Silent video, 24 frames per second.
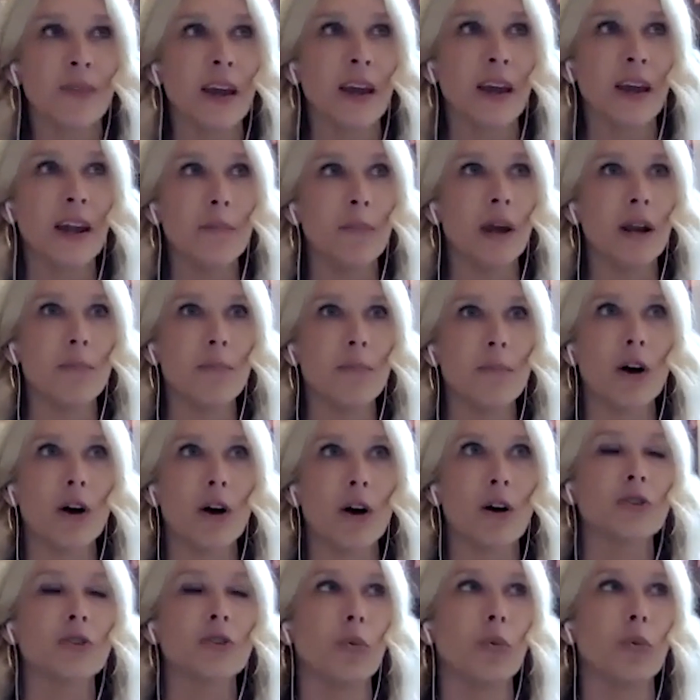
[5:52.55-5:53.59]
And it made me
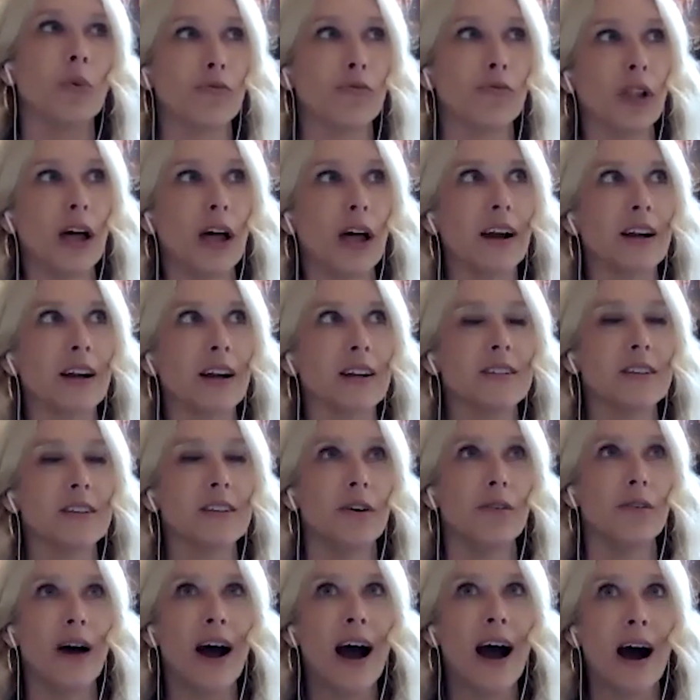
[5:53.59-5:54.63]
also reflect
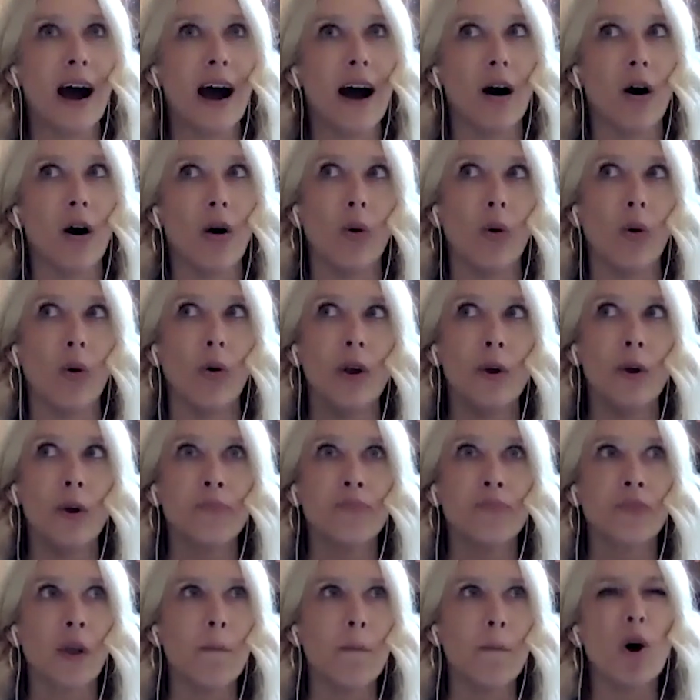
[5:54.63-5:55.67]
of how
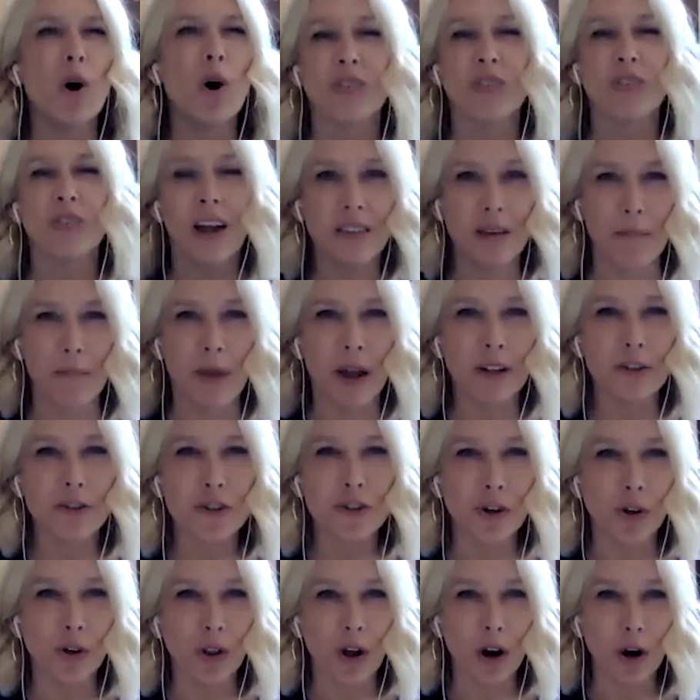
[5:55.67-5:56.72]

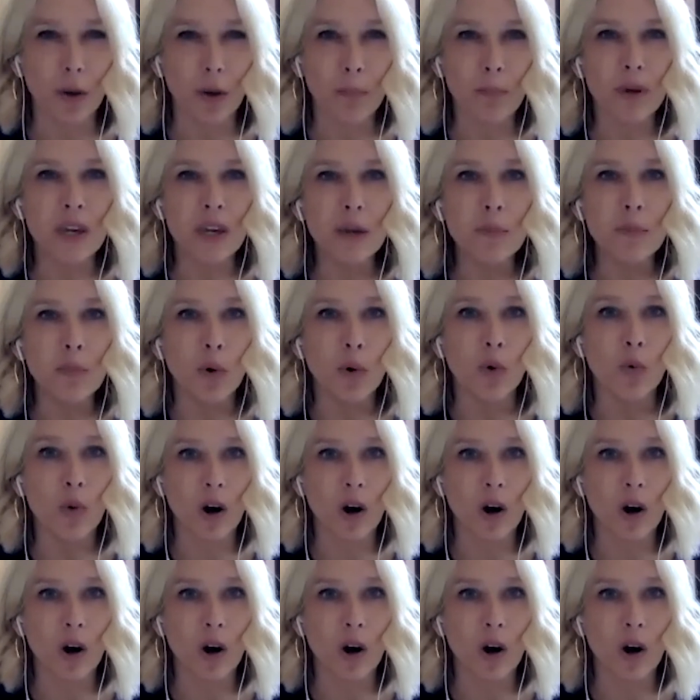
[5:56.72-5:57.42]
multidimensional our people